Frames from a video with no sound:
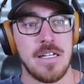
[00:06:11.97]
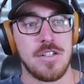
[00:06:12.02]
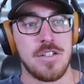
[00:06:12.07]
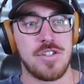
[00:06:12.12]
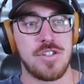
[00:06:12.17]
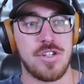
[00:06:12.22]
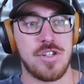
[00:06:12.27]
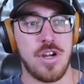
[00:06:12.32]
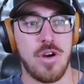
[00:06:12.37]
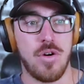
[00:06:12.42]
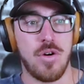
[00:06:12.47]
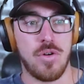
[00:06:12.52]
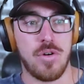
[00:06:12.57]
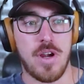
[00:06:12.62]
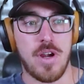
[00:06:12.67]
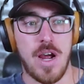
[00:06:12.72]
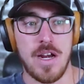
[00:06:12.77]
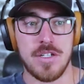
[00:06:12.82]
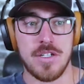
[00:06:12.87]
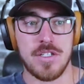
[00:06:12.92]
So
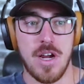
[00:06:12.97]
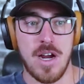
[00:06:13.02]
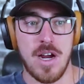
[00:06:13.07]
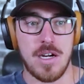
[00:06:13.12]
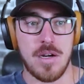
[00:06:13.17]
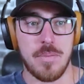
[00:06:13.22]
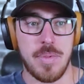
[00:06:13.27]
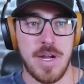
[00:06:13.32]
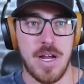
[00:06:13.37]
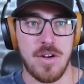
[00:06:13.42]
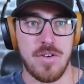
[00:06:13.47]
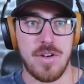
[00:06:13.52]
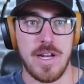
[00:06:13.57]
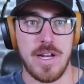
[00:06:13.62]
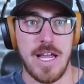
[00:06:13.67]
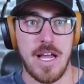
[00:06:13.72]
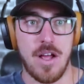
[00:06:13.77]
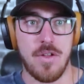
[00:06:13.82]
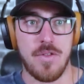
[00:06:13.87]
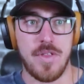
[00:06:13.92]
kind of talk about
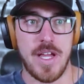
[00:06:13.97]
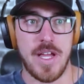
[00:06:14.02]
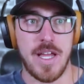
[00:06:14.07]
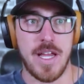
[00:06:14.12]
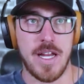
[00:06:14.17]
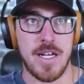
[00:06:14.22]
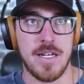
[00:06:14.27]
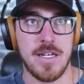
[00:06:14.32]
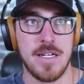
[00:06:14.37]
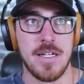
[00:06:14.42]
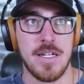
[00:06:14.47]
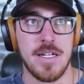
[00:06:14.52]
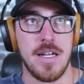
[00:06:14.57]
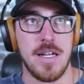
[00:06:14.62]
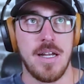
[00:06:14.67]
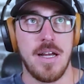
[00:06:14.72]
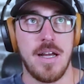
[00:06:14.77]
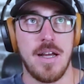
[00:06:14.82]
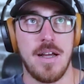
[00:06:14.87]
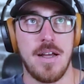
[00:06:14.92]
now then,
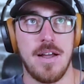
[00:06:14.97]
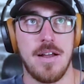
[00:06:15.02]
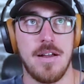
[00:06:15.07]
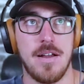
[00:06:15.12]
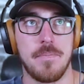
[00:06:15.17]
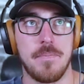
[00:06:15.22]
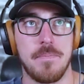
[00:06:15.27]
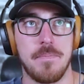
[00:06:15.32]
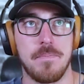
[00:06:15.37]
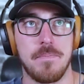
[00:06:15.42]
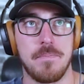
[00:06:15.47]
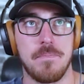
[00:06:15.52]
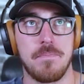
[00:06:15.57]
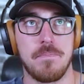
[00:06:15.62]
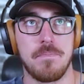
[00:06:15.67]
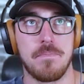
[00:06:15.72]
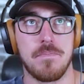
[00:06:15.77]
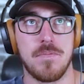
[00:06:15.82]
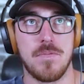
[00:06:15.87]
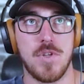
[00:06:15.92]
um,
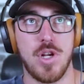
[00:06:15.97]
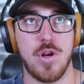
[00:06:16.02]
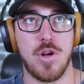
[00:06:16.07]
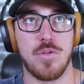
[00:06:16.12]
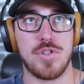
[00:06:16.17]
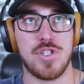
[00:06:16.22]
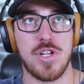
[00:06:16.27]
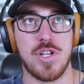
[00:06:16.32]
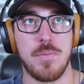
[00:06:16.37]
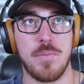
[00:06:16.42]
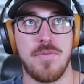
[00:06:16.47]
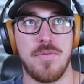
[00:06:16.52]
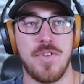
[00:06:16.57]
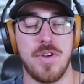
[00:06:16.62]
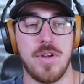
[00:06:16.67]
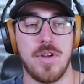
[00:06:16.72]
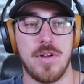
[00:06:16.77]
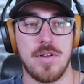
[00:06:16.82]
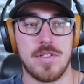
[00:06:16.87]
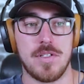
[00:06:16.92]
you know, some of
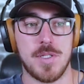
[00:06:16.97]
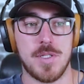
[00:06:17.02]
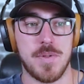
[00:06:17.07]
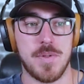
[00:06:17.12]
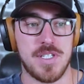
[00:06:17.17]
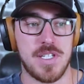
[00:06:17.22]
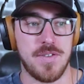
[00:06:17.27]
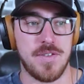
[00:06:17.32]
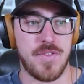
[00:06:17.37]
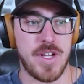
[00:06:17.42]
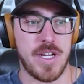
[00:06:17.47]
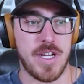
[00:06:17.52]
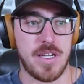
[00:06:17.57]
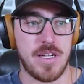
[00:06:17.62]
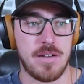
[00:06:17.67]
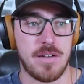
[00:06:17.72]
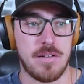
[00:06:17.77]
the specific